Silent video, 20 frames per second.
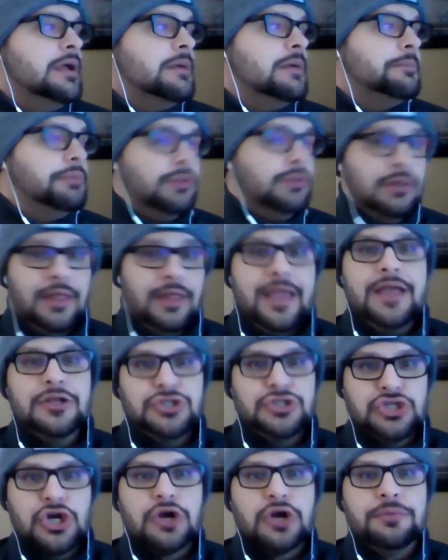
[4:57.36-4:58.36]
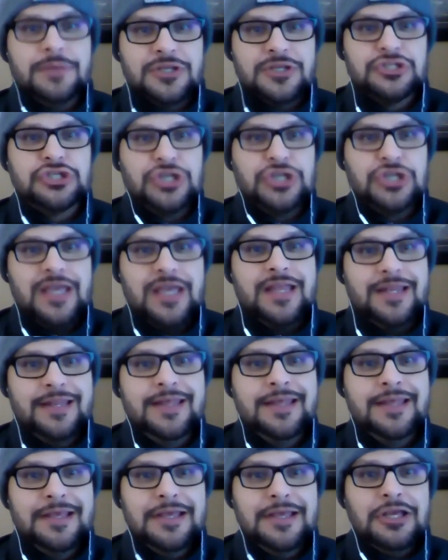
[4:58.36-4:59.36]
play Jeremy Chin
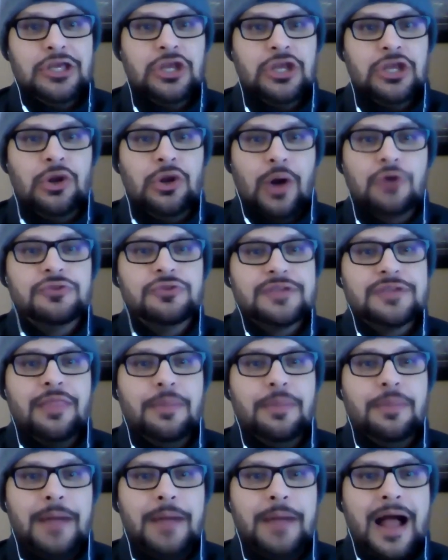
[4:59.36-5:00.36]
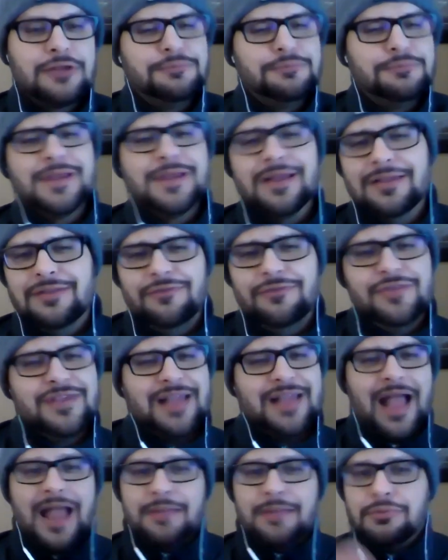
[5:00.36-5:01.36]
outside the box because of his
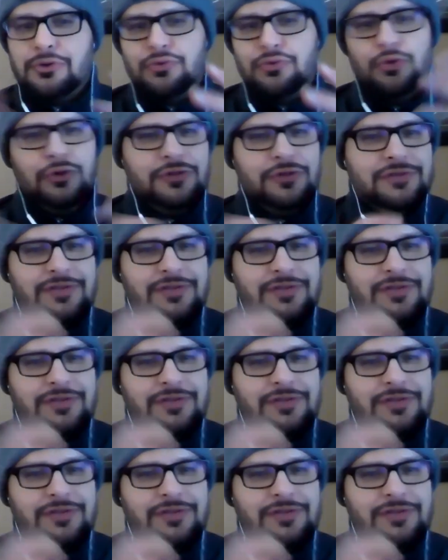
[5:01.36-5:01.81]
hybrid role as a